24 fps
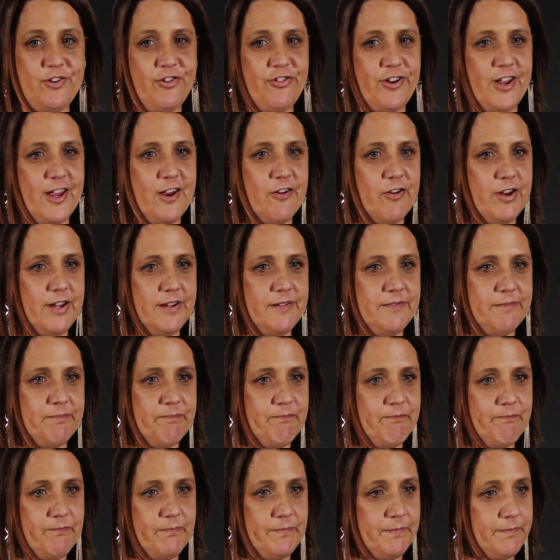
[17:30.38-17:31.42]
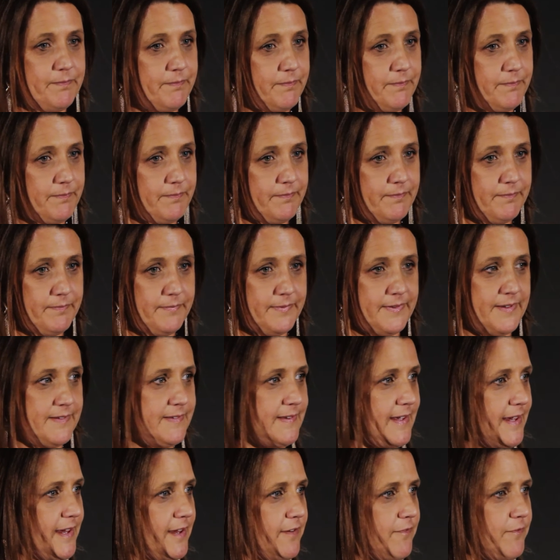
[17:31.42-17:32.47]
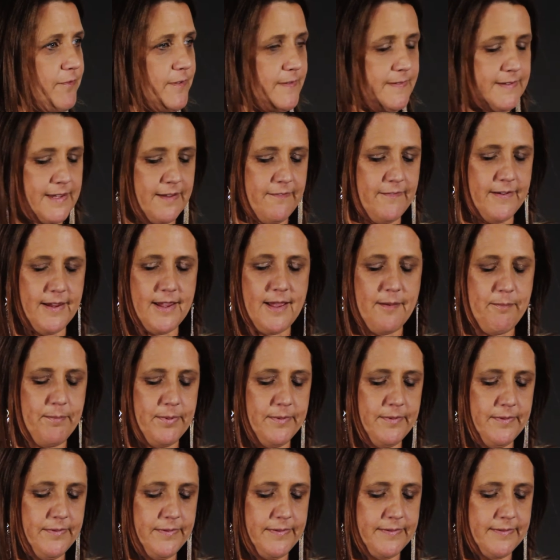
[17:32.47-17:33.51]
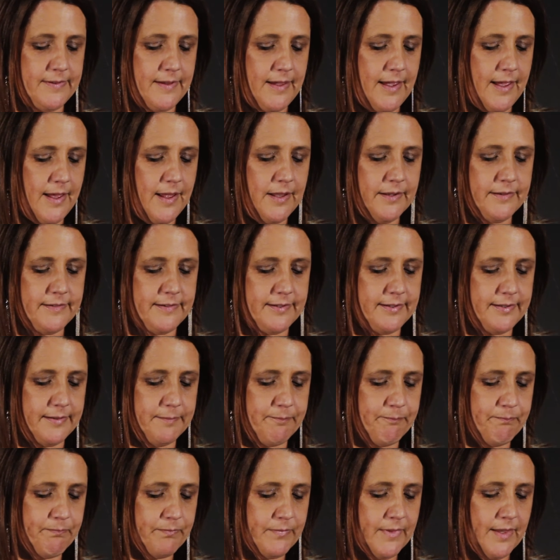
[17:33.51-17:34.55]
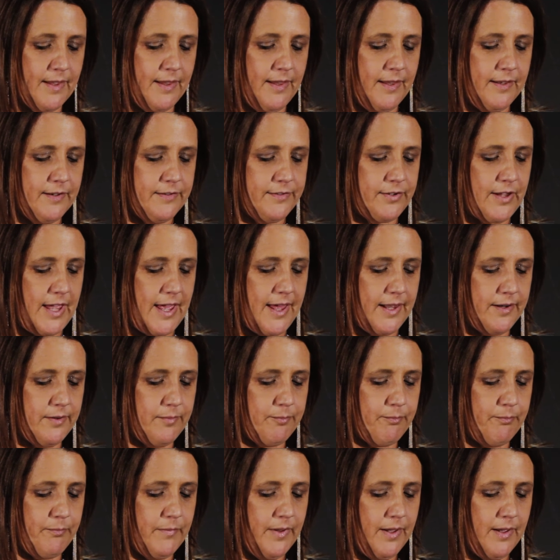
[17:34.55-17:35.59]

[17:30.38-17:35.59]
sharing since Eve was giving apples out to Adam,